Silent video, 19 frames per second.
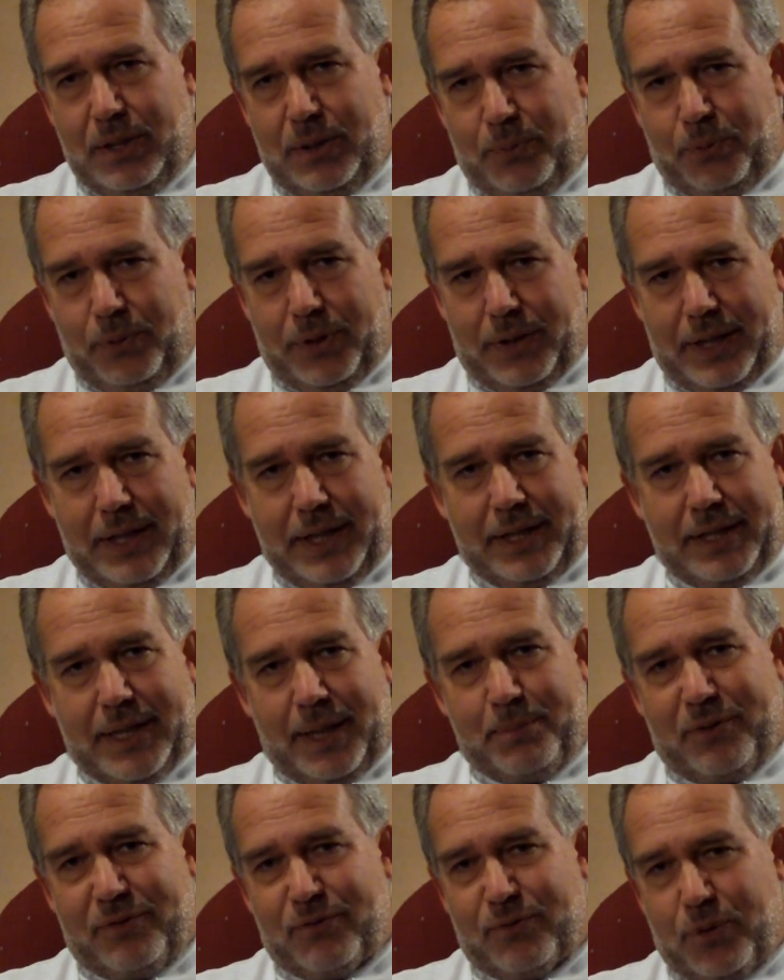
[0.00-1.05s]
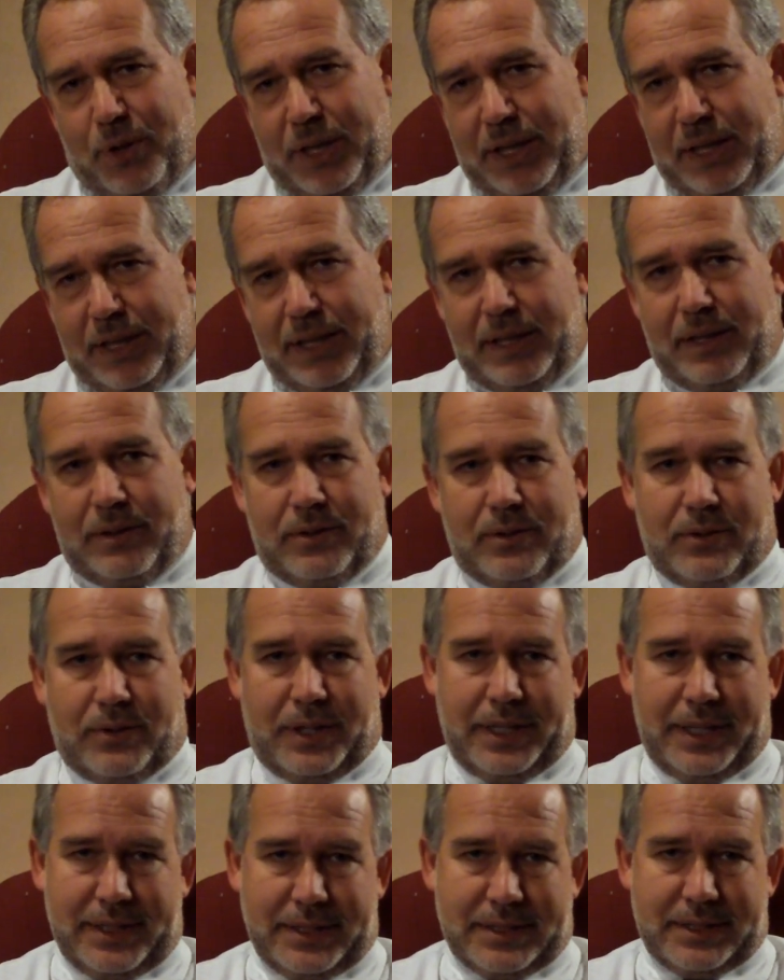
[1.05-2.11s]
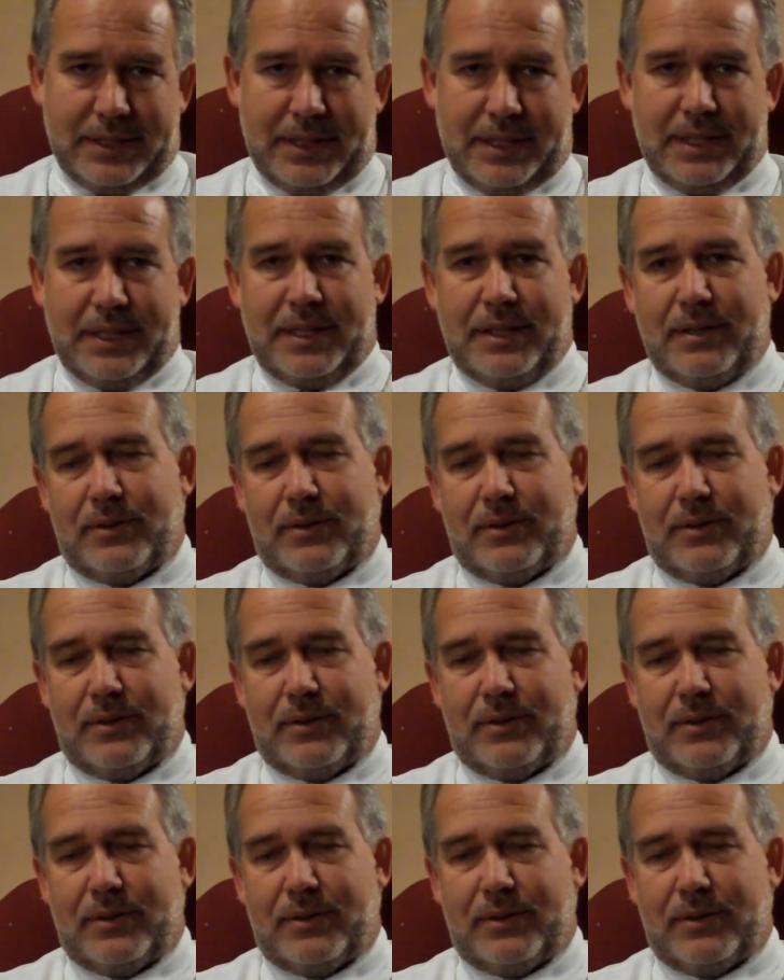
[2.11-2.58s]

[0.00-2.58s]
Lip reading: with any type of ringing or hissing